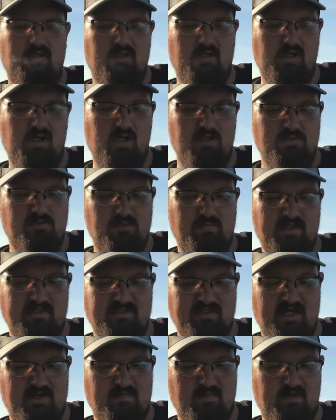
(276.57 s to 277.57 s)
Also, my
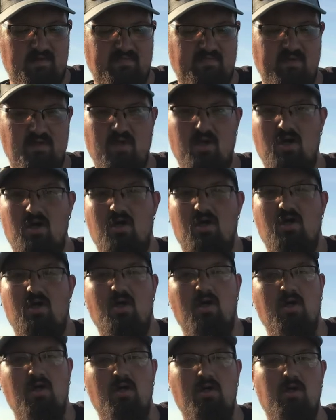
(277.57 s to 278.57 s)
time off,
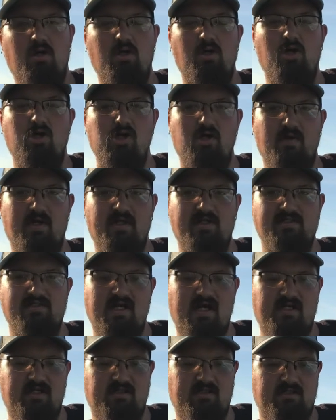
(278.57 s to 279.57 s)
we
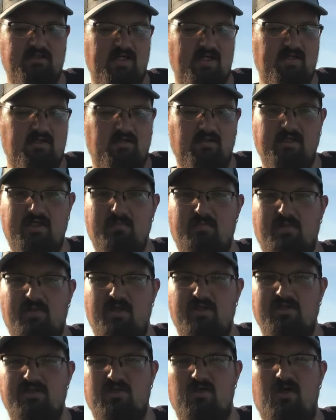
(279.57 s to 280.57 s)
decided to take a leap
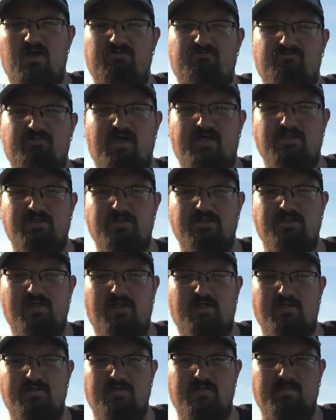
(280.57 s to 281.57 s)
and start raising
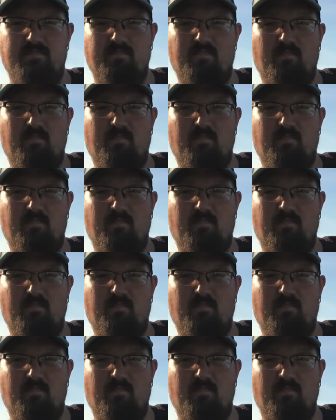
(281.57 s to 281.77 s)
chickens.